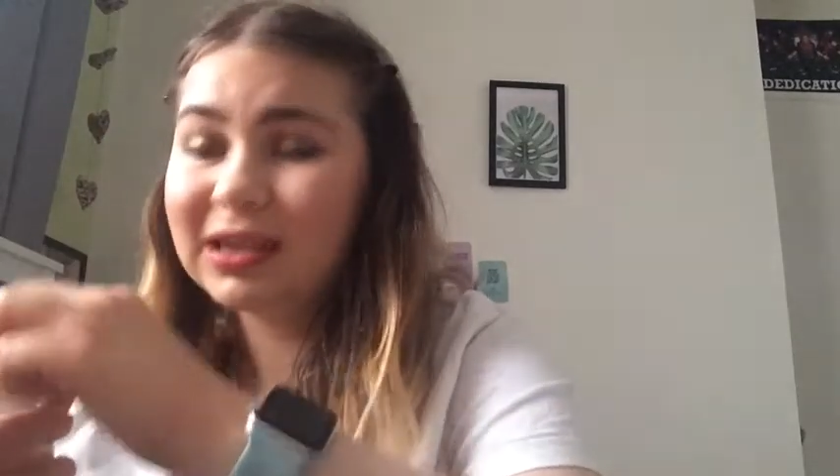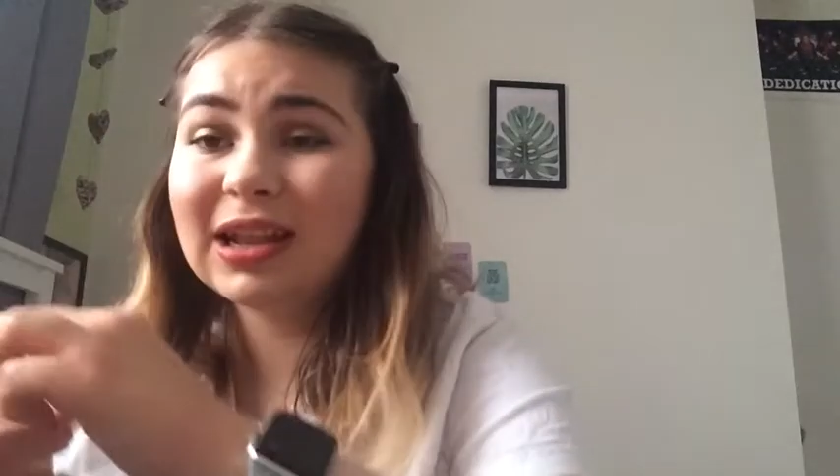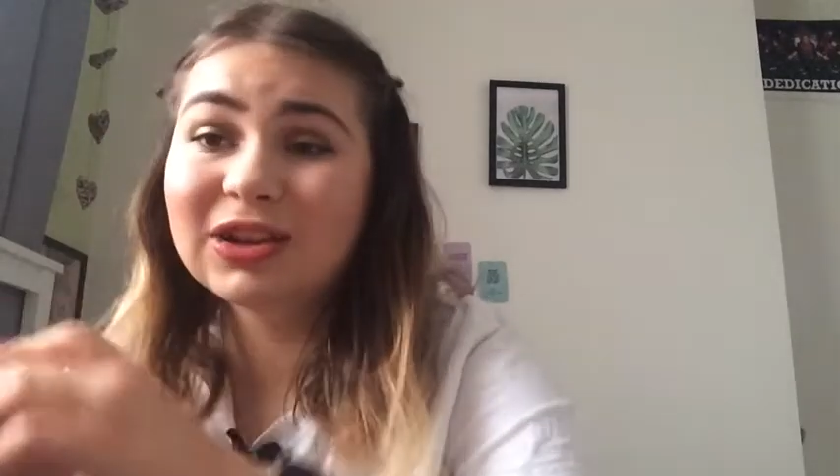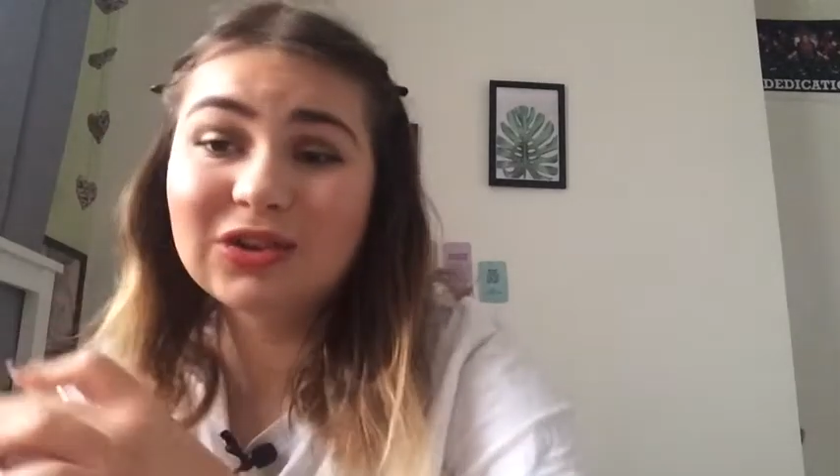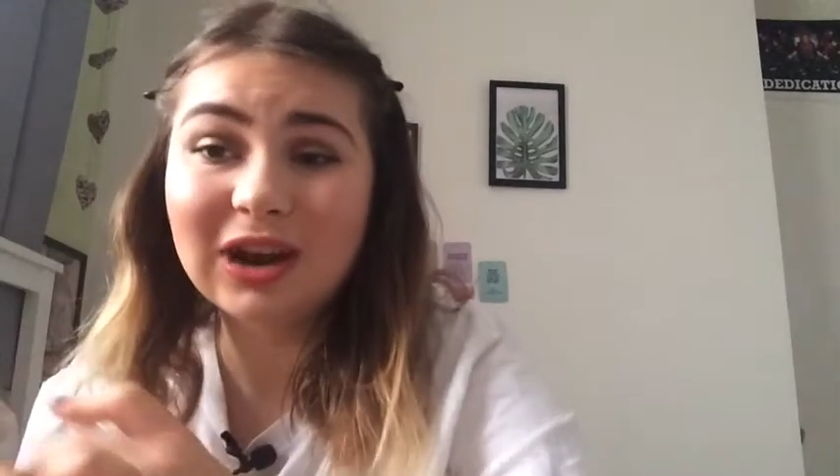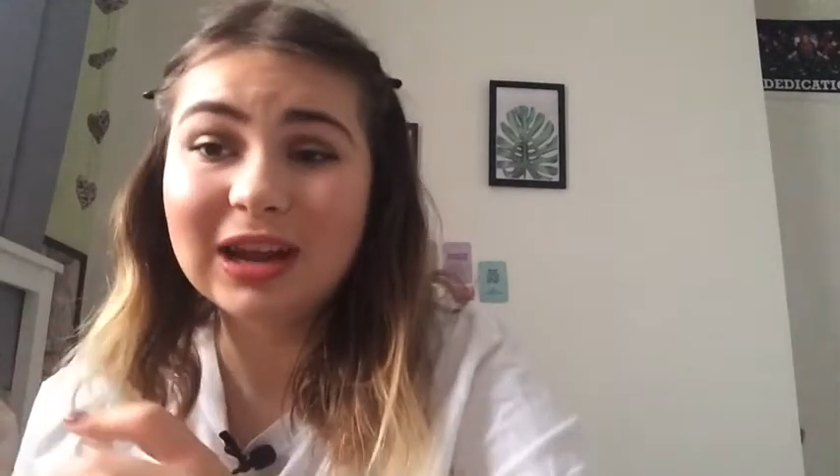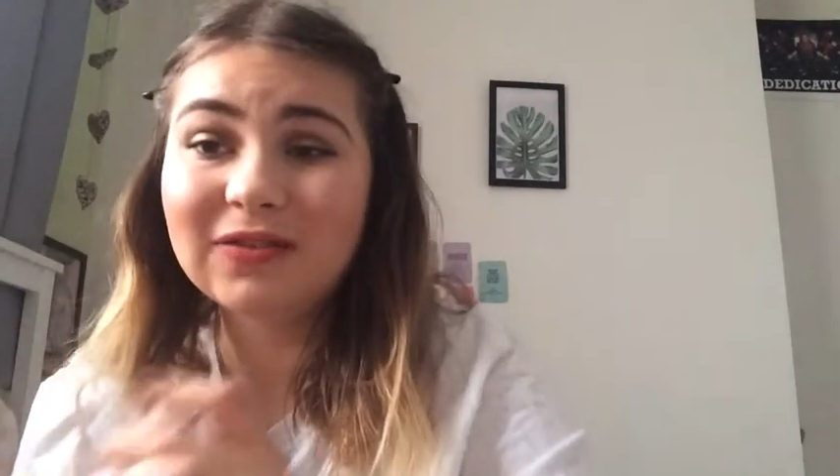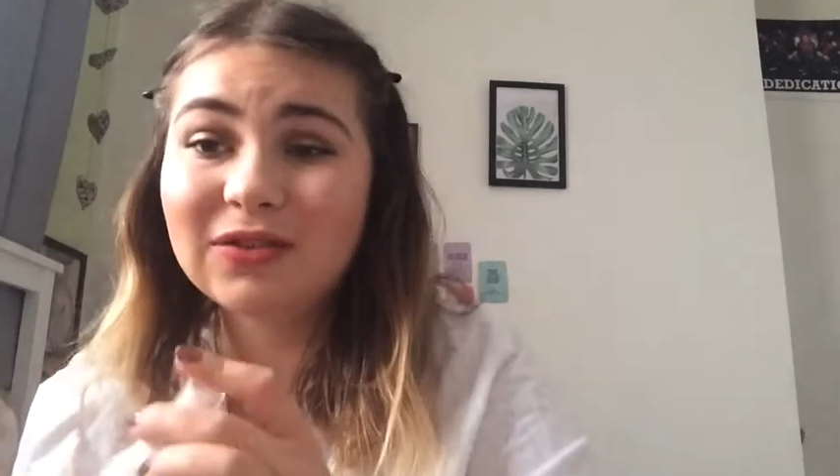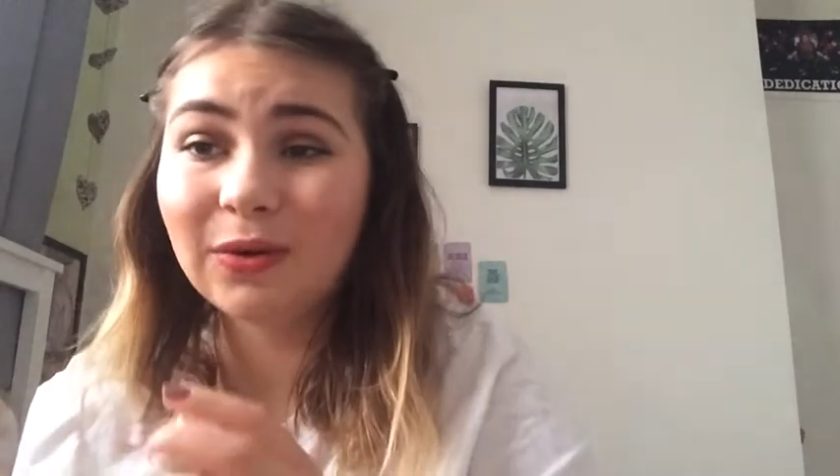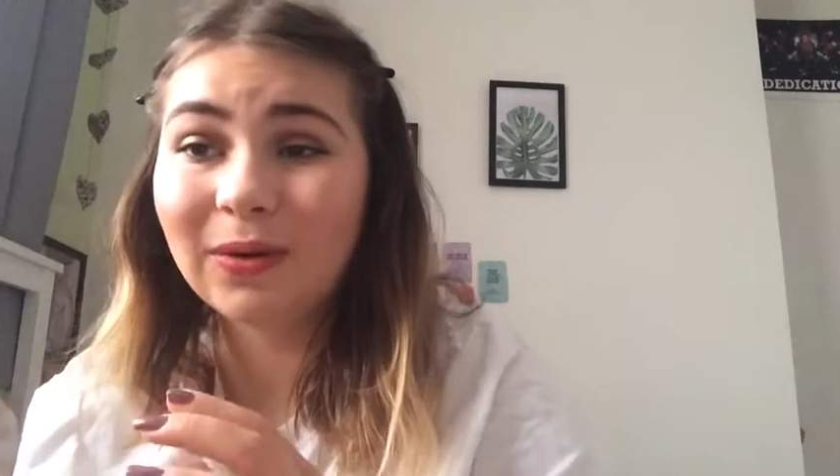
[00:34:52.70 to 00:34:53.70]
that's great,
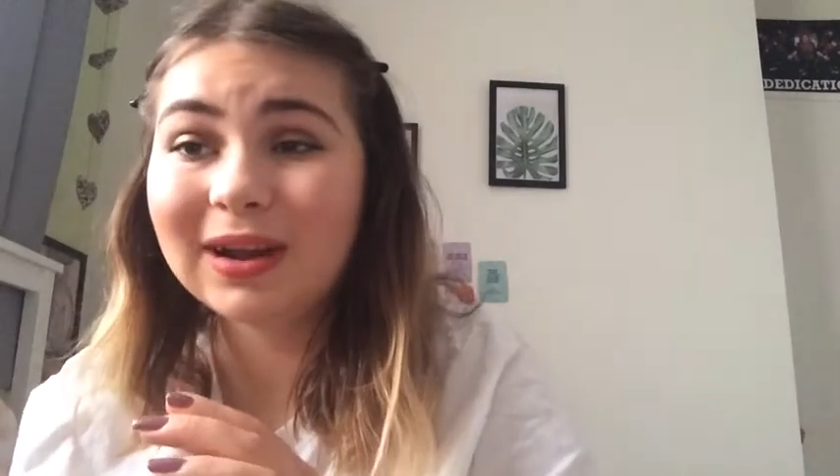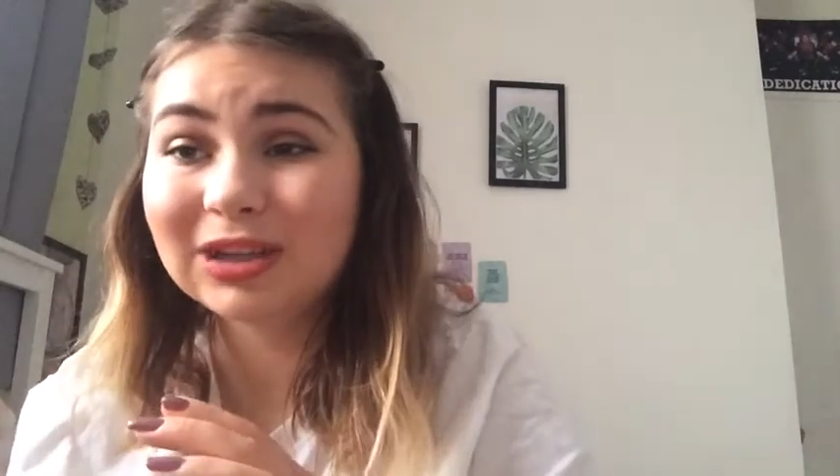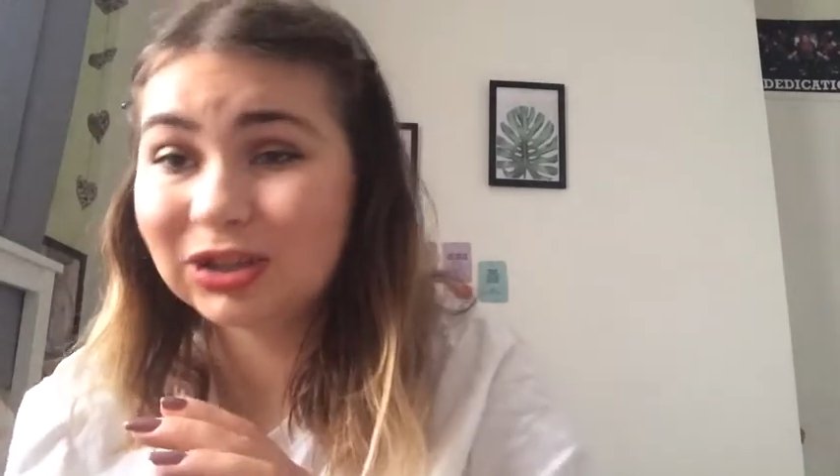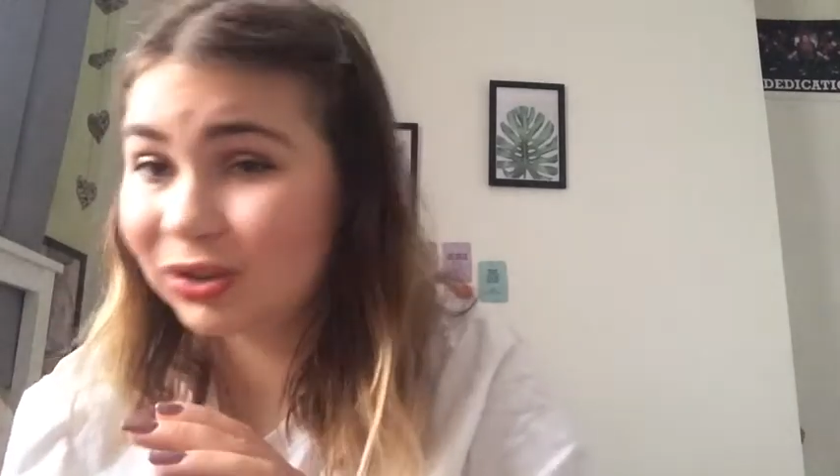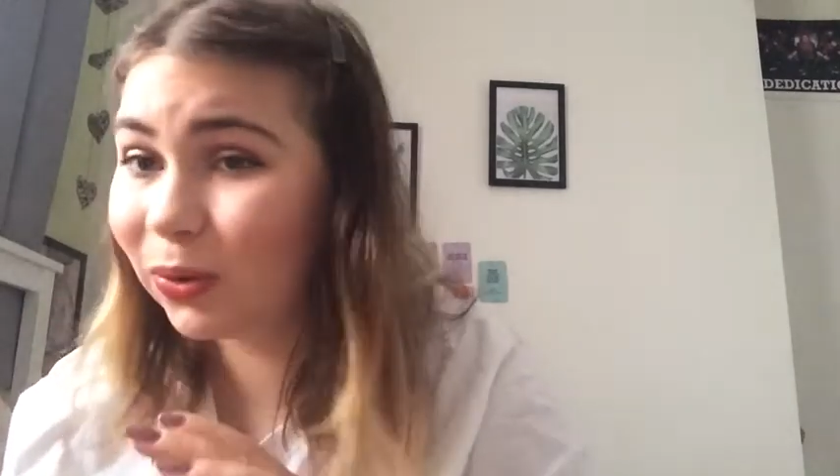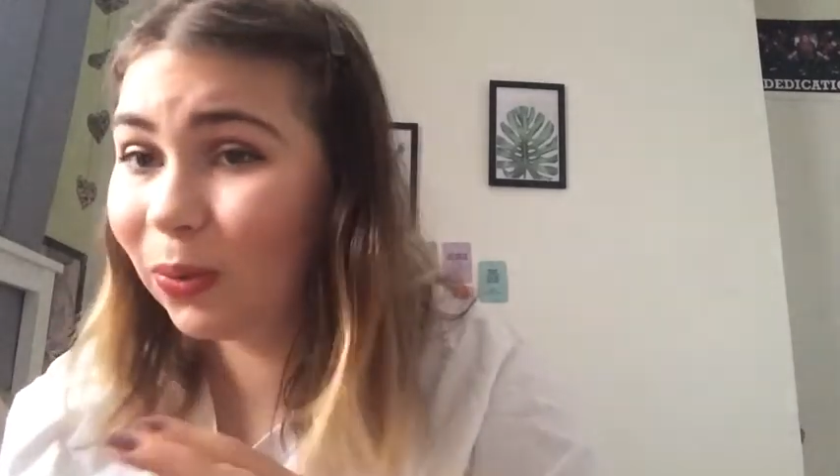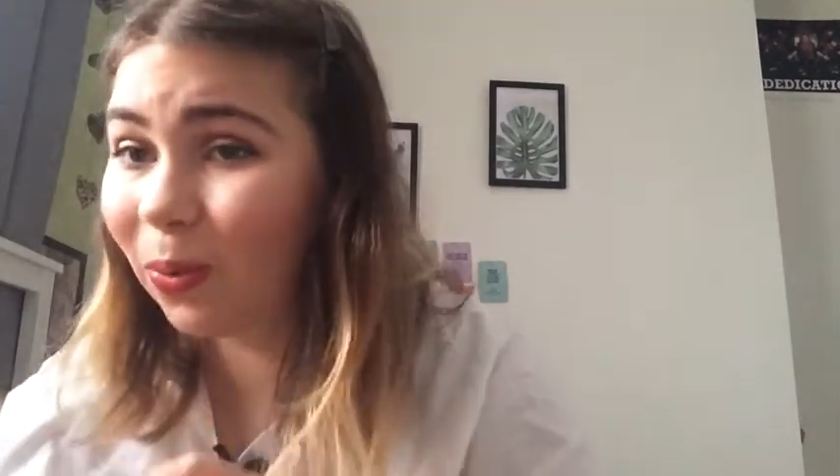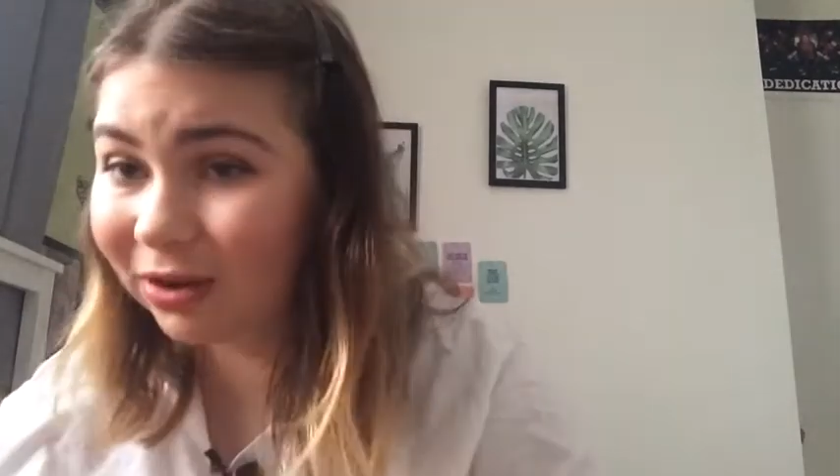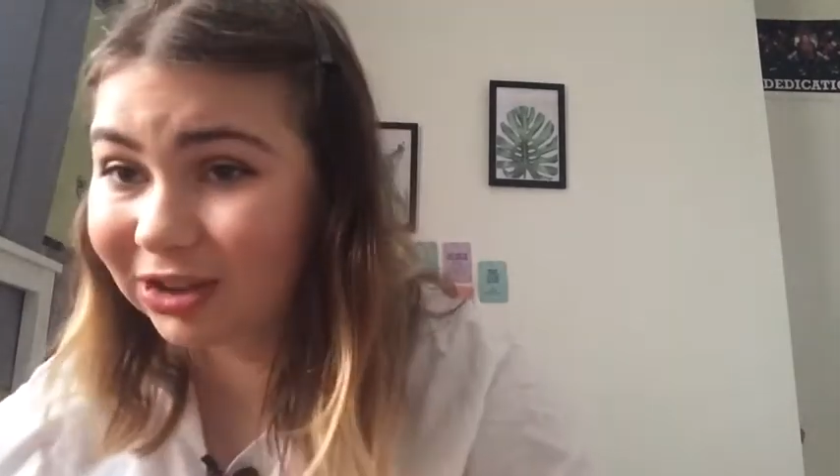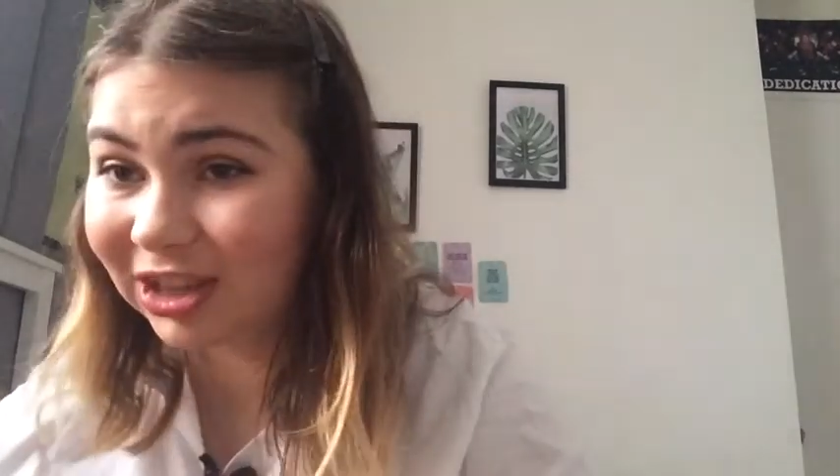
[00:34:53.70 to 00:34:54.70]
even though I just
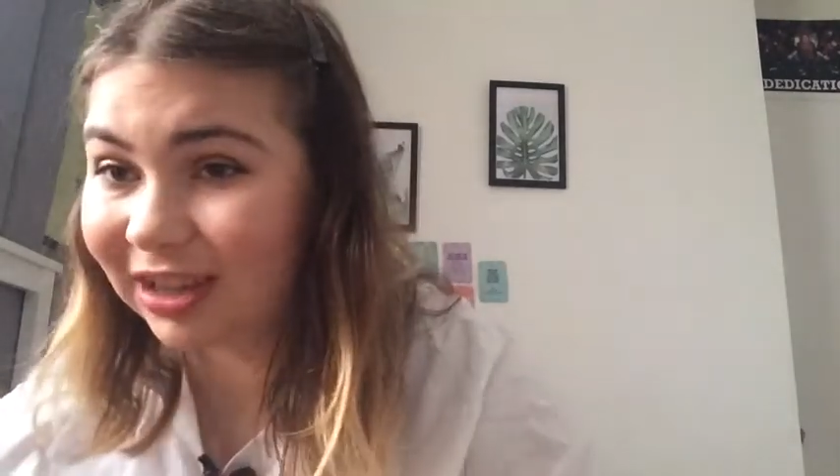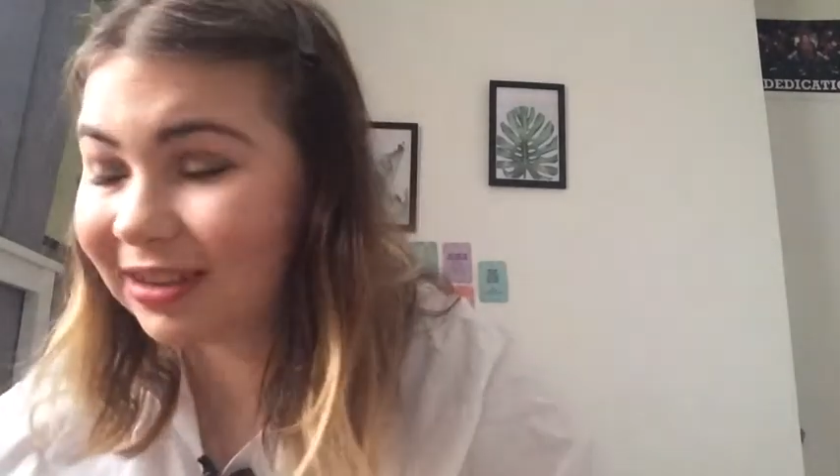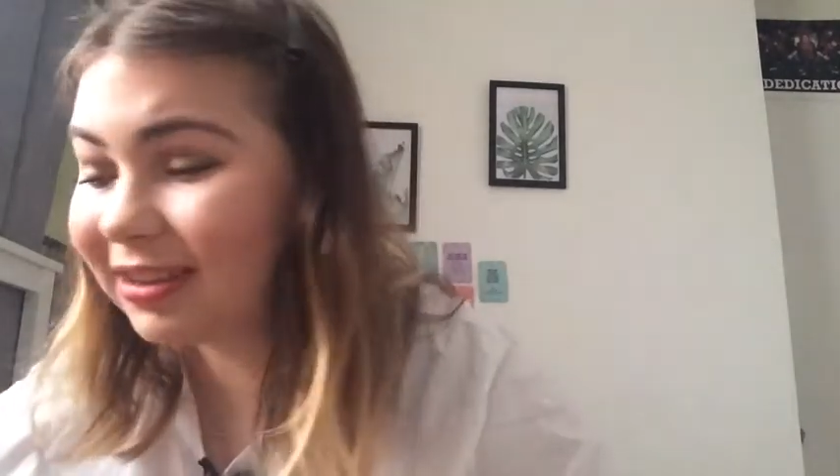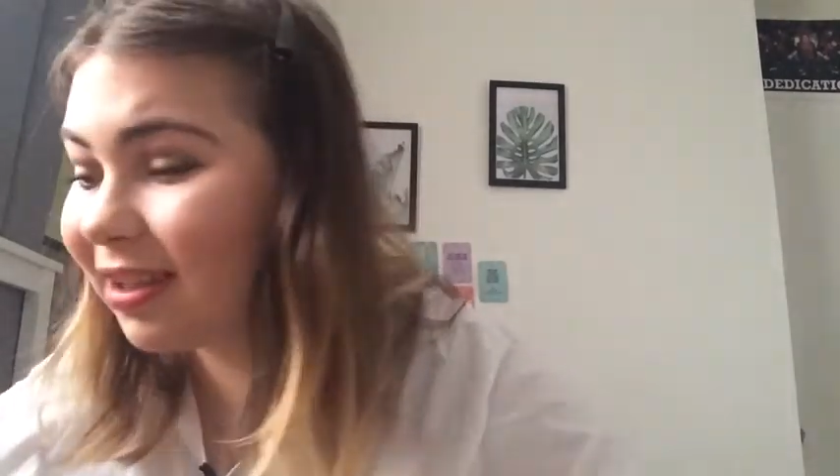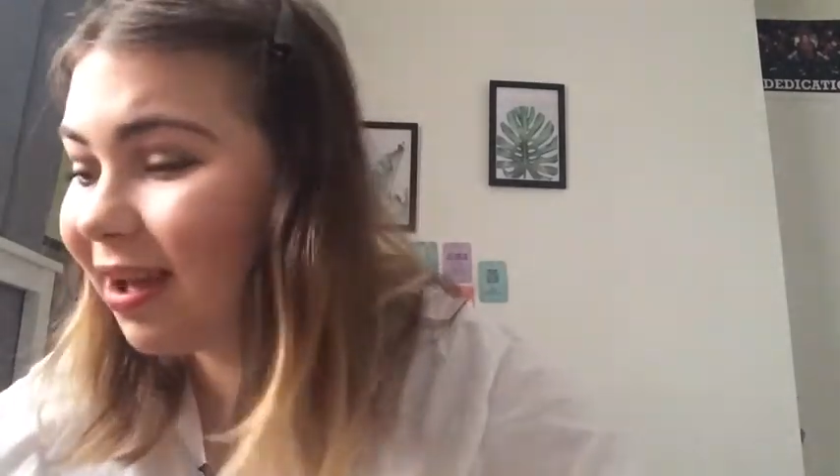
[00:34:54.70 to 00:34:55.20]
washed it.